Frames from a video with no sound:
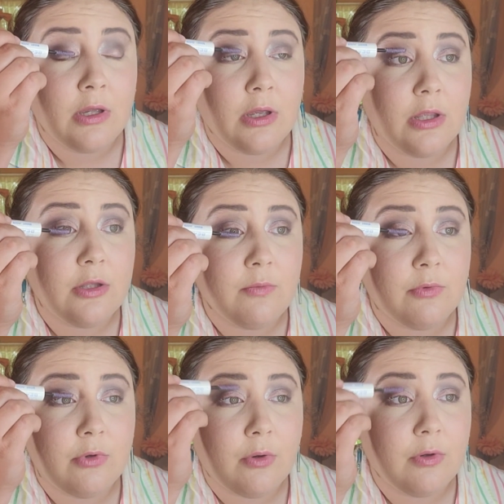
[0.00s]
And then we will
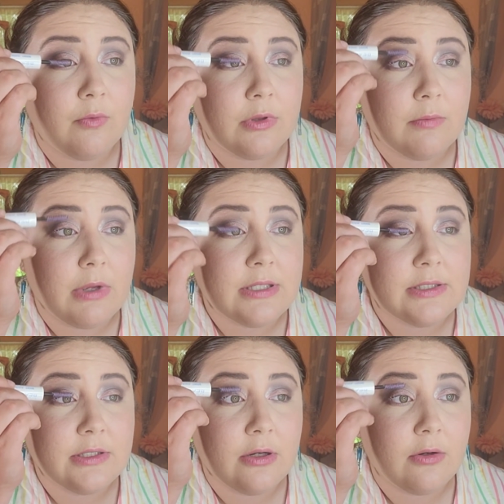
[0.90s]
go in with the
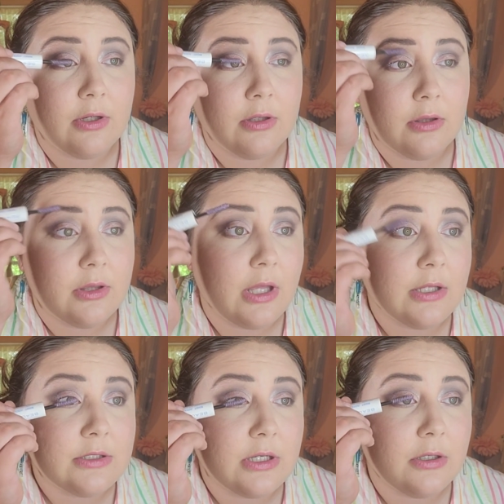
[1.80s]
mascara
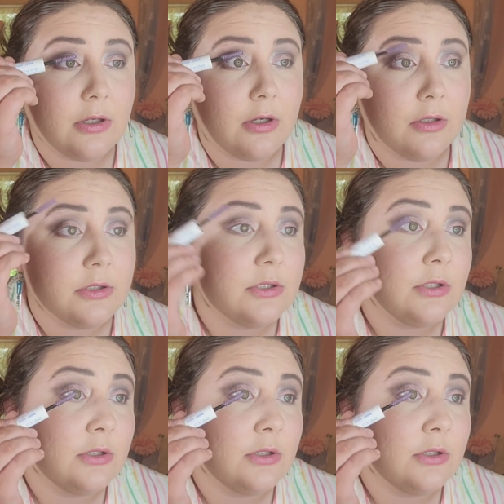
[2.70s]
that I got.